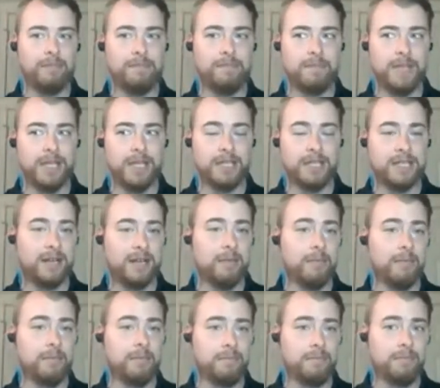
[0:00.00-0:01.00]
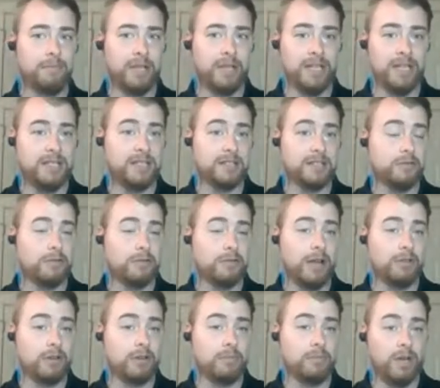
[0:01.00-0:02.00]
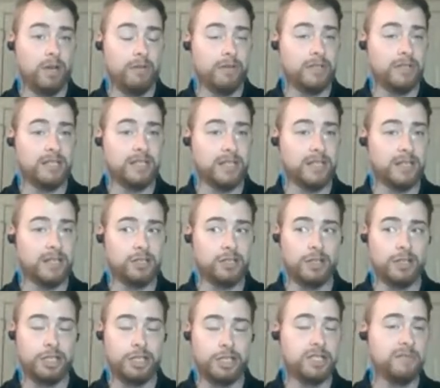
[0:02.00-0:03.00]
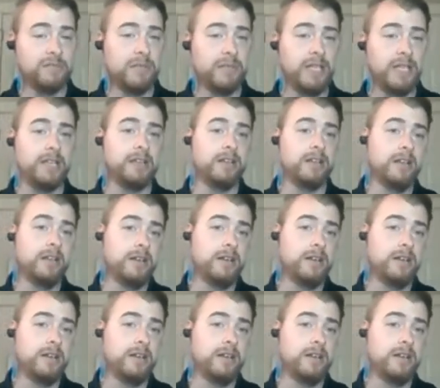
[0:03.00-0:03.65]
in some places around our province. And it's not just me.